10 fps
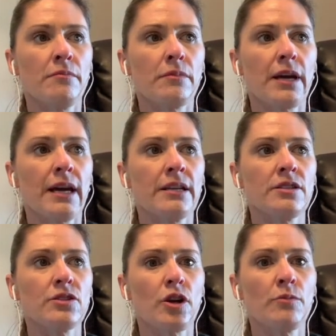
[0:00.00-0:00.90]
kind of
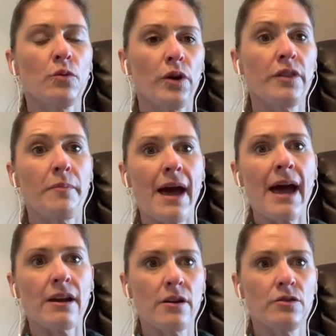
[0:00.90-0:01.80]
determine where the
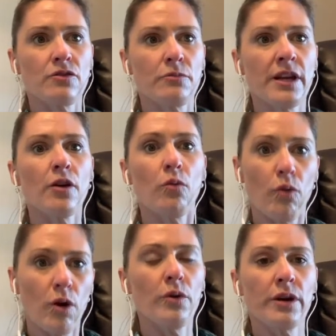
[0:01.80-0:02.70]
pack goes from there,
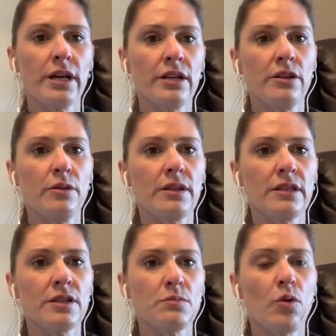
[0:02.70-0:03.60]
what we're going to do at
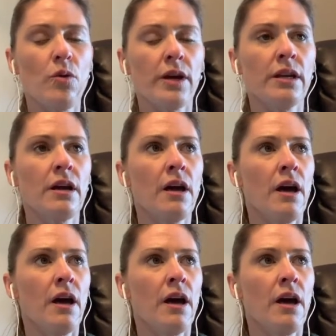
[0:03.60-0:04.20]
this point.